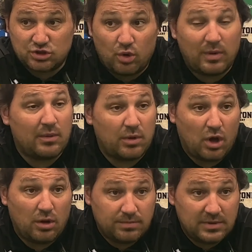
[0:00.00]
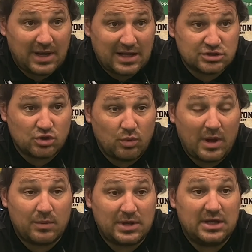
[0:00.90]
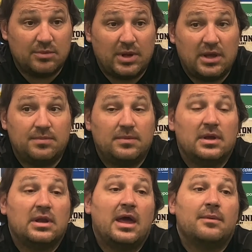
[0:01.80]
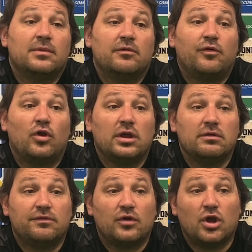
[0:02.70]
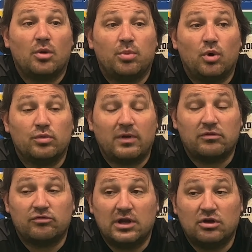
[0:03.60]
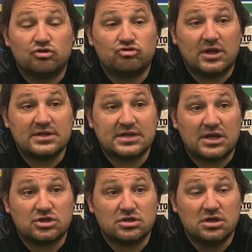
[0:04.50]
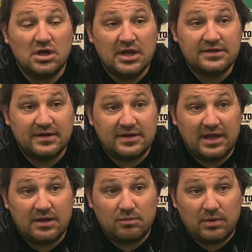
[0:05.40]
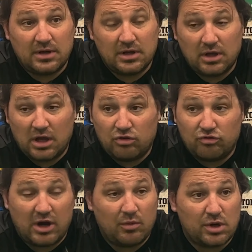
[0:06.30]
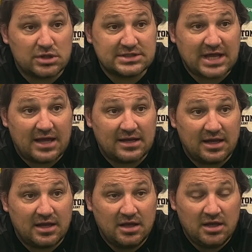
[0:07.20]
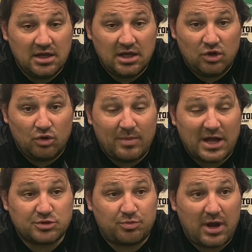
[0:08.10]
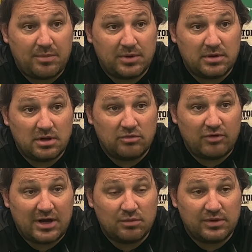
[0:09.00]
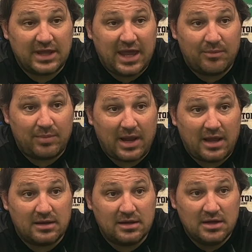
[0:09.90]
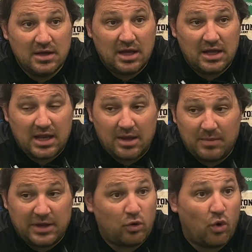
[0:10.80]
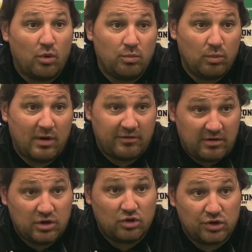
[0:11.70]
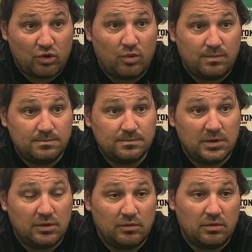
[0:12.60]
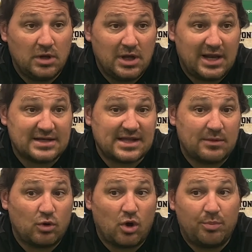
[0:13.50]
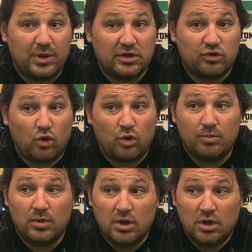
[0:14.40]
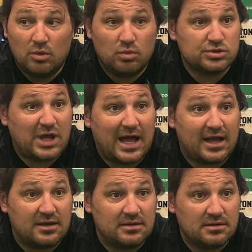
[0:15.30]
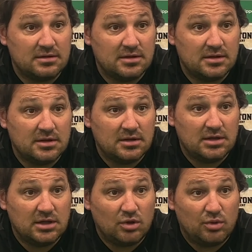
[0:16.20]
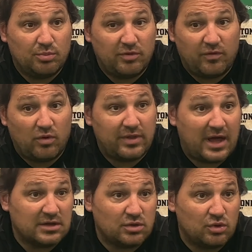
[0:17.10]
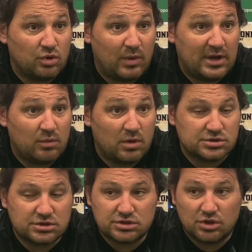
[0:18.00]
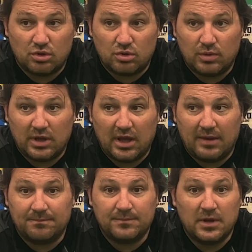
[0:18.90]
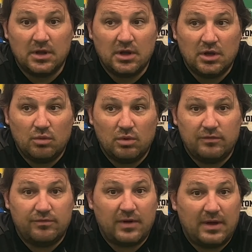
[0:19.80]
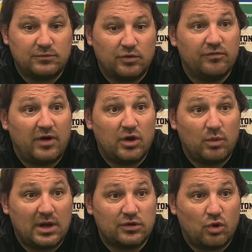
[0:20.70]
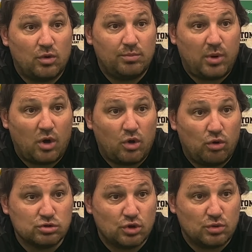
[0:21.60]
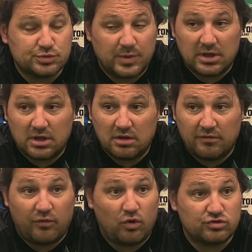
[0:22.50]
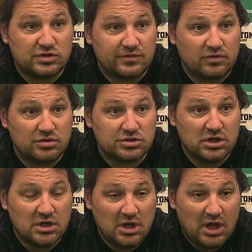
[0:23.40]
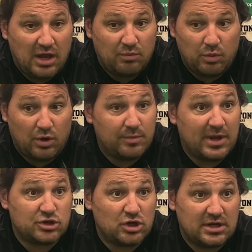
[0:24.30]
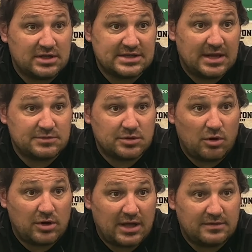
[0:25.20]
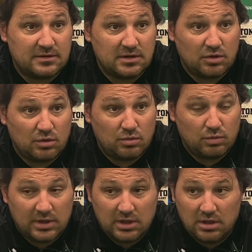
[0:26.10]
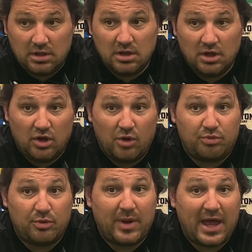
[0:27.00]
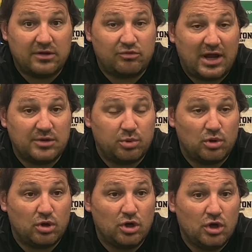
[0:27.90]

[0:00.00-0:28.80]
know where we are. The lads know where we need to be, and um, they're fully, fully on board. We had a really good training session today. We had a, a great one on Saturday. You know, match prep and, and ready with the game plan. And um, at home, we're very good at home. You know, last time we got beat at home was hacking you know, and before that, I don't know when it was. So we um, We've um, done very well at home. Park Hall's always been a, a, fortress for us, and we want to make sure the same tomorrow night. You know, we are prepared right, but